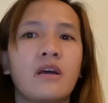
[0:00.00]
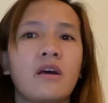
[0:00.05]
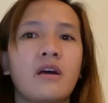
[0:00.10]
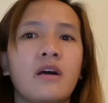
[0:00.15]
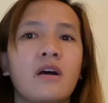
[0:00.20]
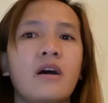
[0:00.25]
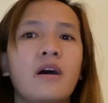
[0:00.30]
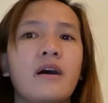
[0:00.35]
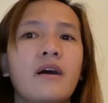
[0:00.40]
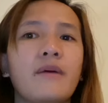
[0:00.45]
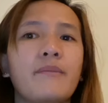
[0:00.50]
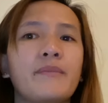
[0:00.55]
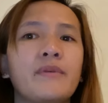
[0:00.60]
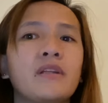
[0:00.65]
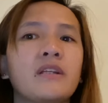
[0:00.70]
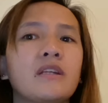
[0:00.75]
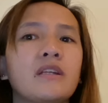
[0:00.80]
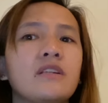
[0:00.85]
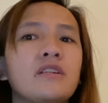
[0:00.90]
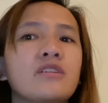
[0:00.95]

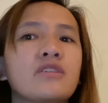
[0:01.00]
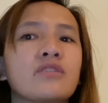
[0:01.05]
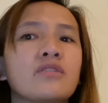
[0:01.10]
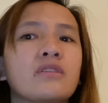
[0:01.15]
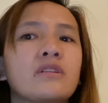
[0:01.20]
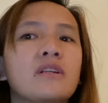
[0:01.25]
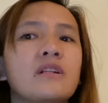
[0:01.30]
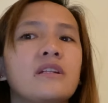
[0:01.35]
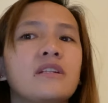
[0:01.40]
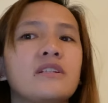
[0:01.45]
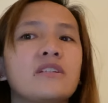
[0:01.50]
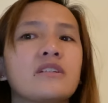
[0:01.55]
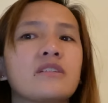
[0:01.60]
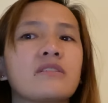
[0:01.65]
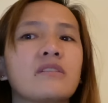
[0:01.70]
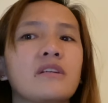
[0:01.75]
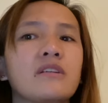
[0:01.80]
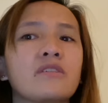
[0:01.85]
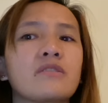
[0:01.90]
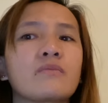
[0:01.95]
In addition, the
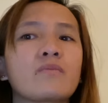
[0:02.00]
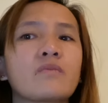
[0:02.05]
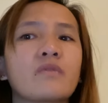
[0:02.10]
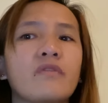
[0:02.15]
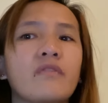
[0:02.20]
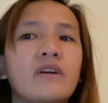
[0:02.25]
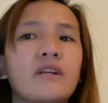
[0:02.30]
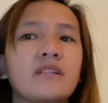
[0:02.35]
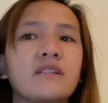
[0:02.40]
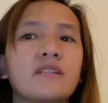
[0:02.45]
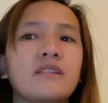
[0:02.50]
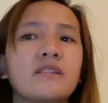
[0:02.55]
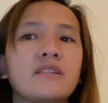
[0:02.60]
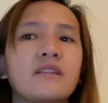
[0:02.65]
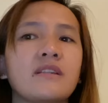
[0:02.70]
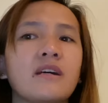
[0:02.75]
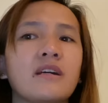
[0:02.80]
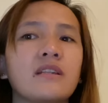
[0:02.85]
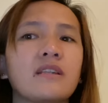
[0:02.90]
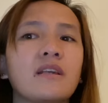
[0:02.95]
legislation
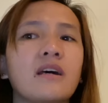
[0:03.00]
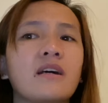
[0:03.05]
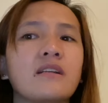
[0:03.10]
provides that